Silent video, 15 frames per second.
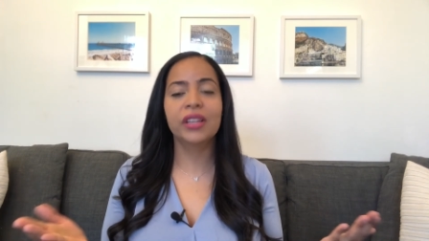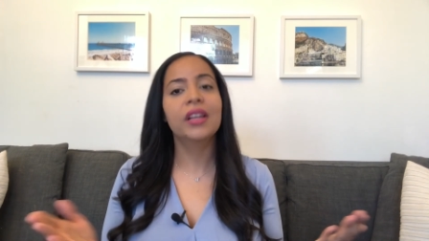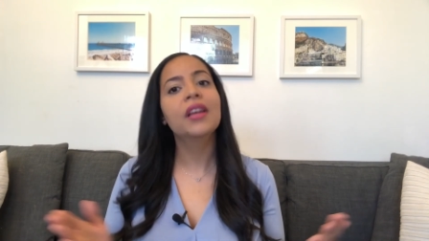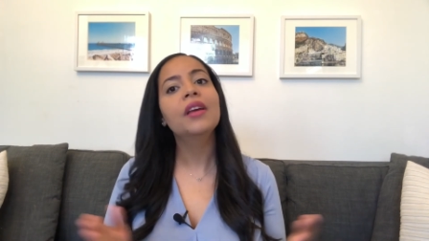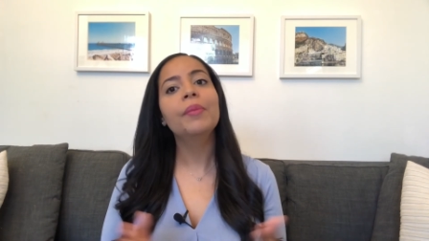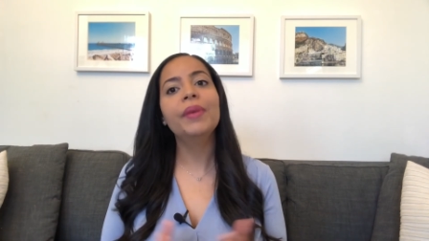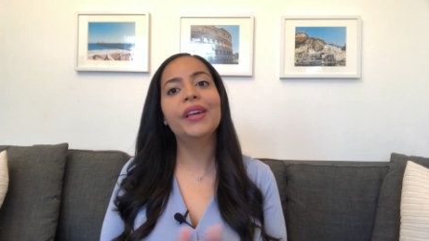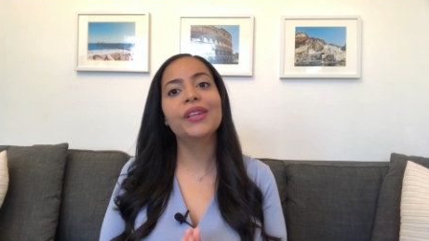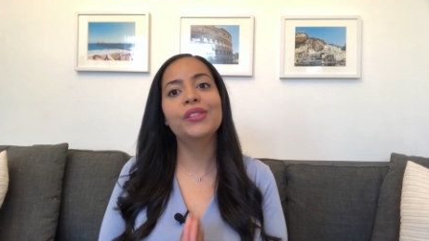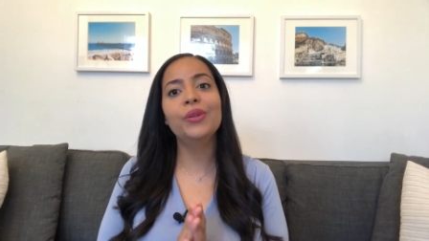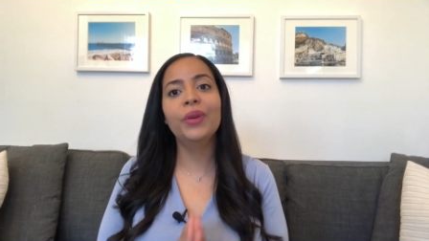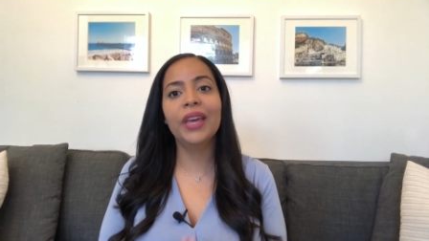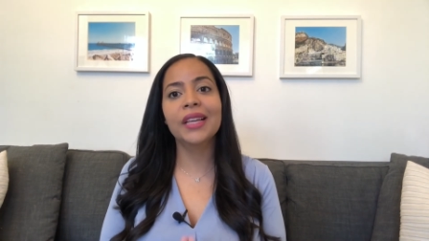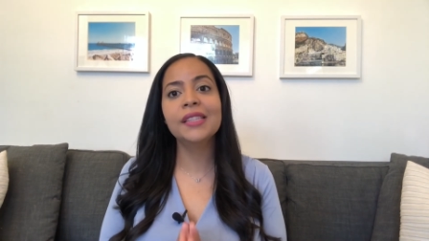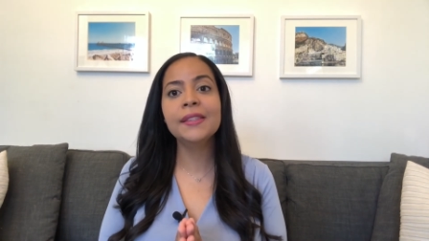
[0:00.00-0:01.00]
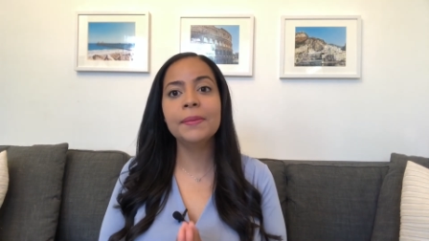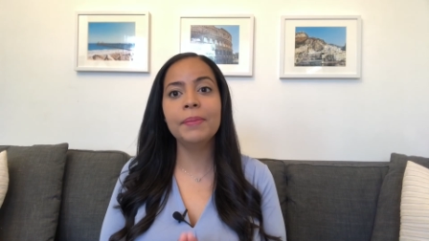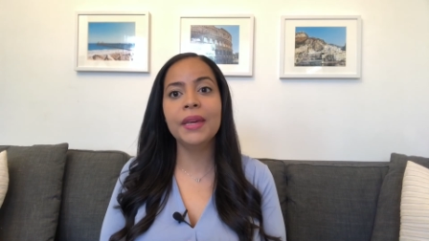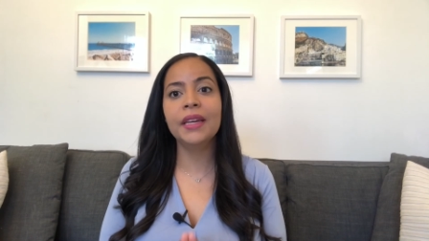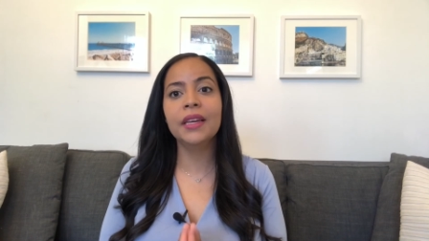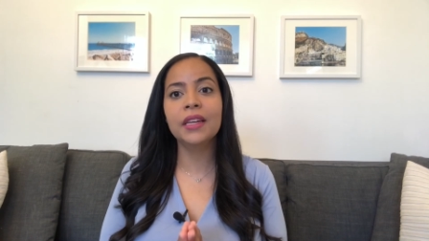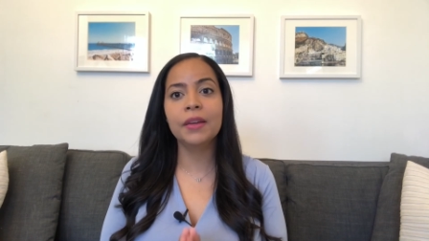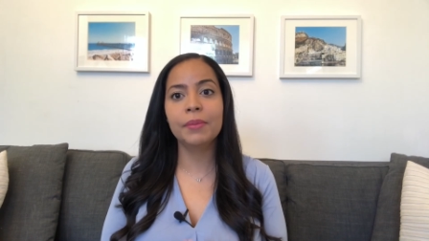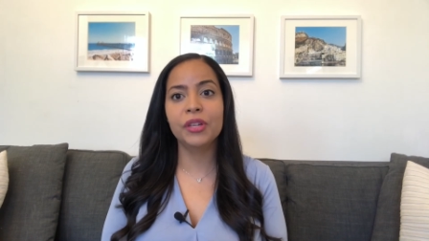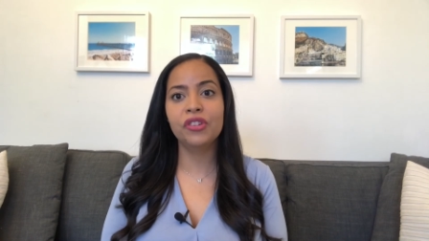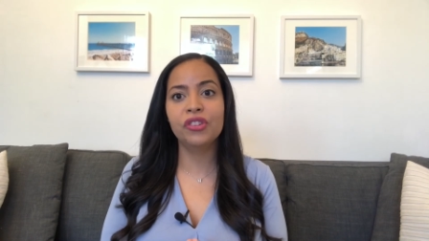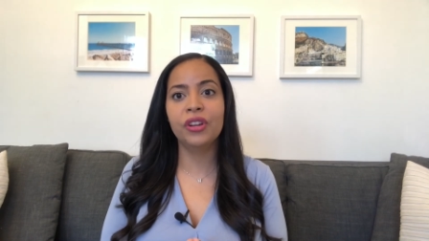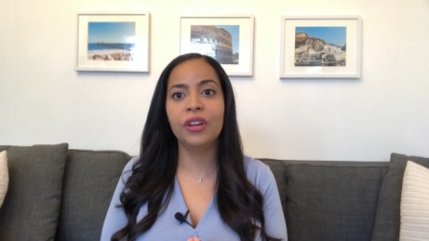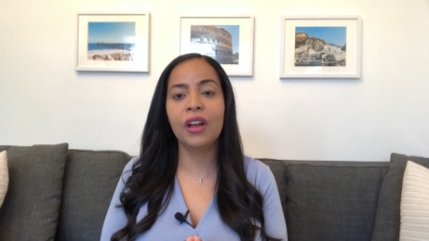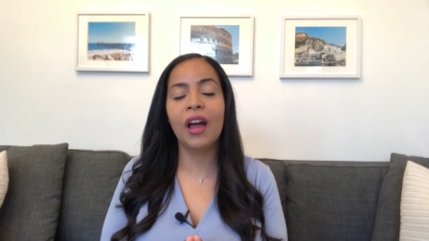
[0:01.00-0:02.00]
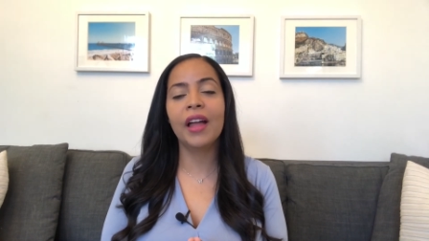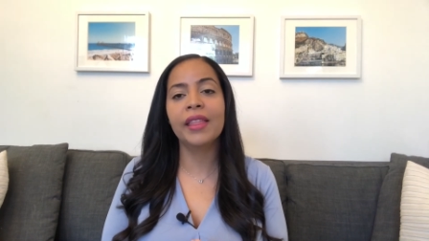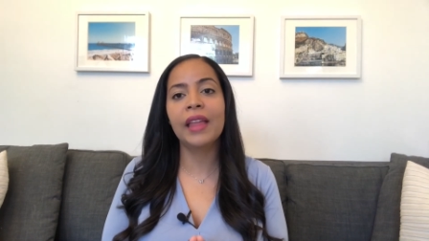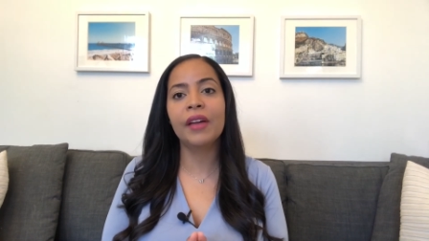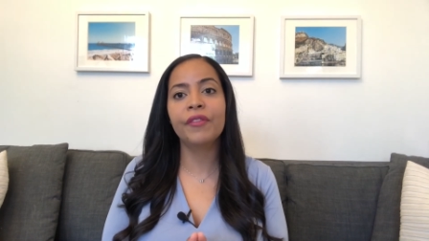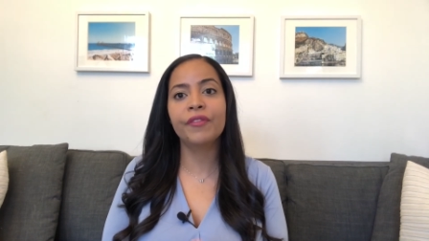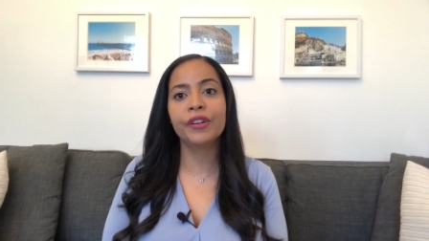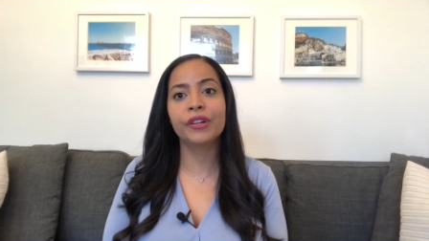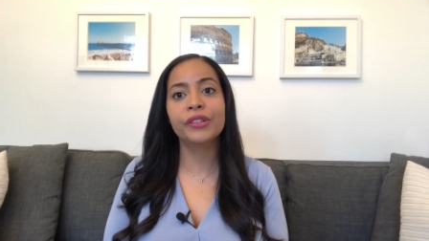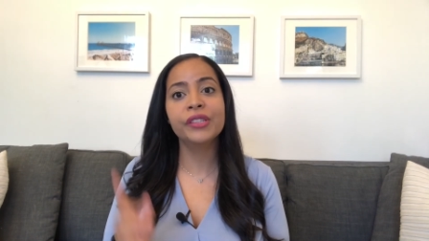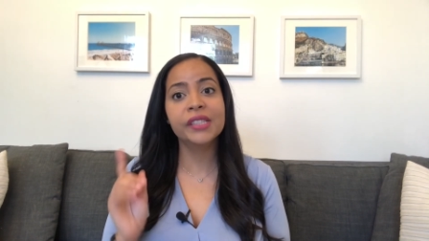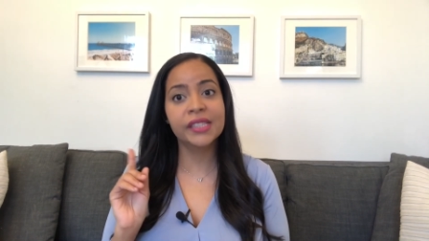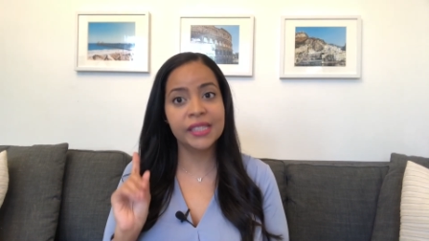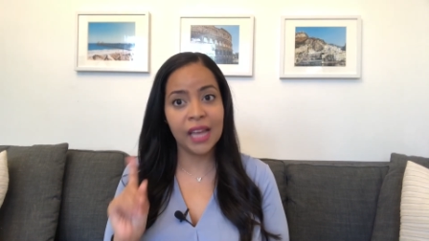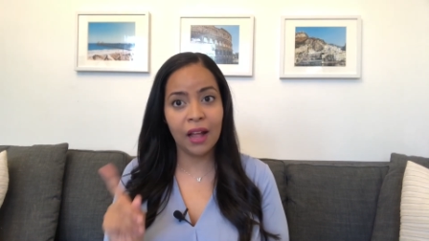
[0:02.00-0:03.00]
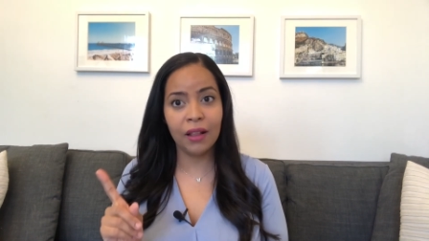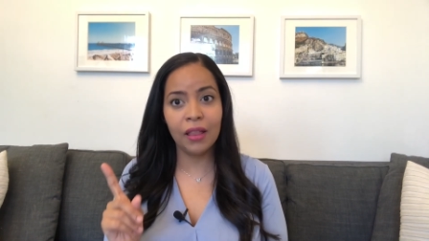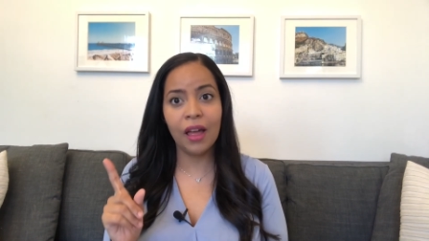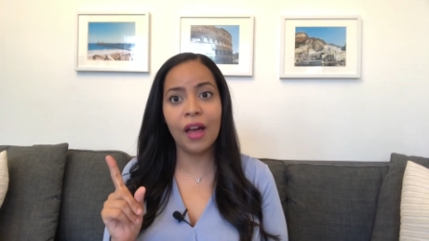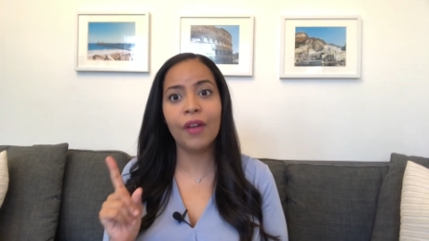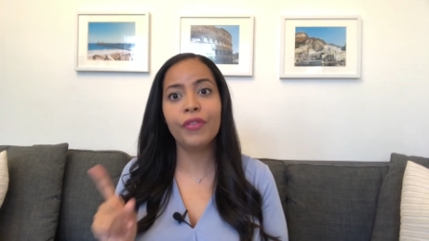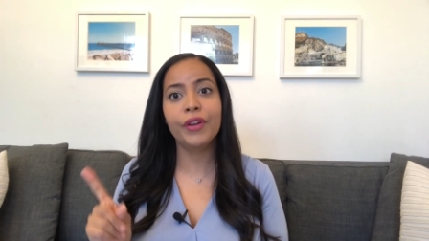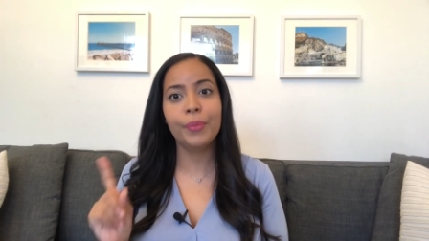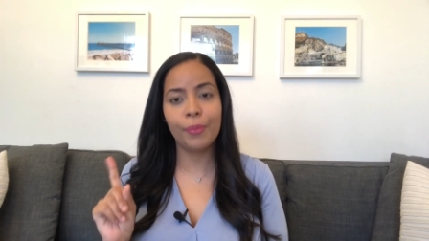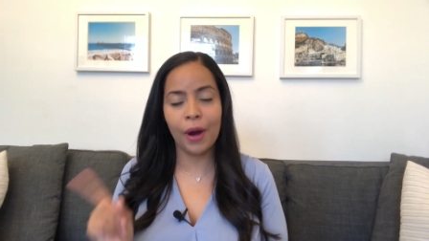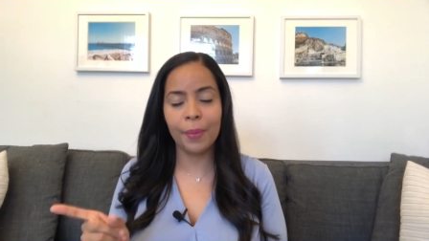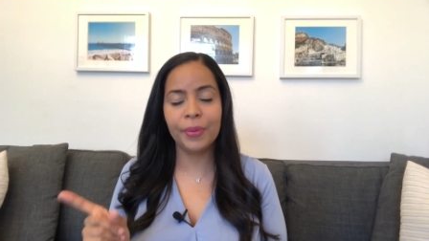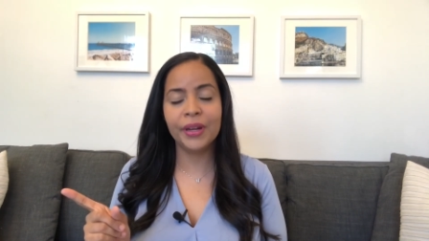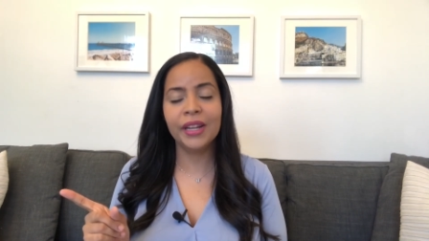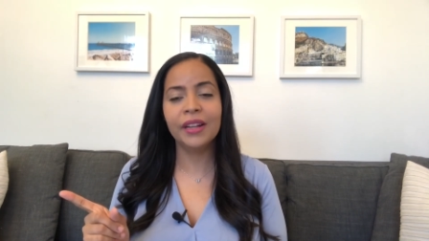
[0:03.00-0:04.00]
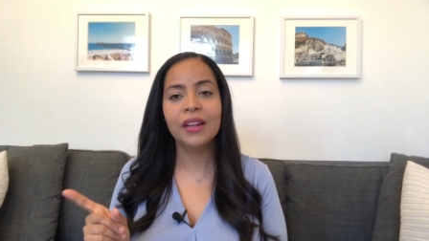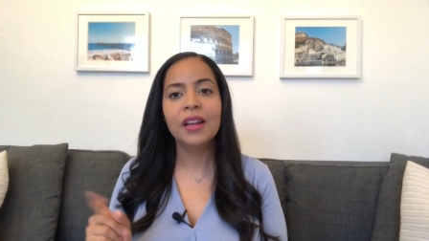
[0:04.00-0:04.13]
because you get to make a commission on that first sale of their property,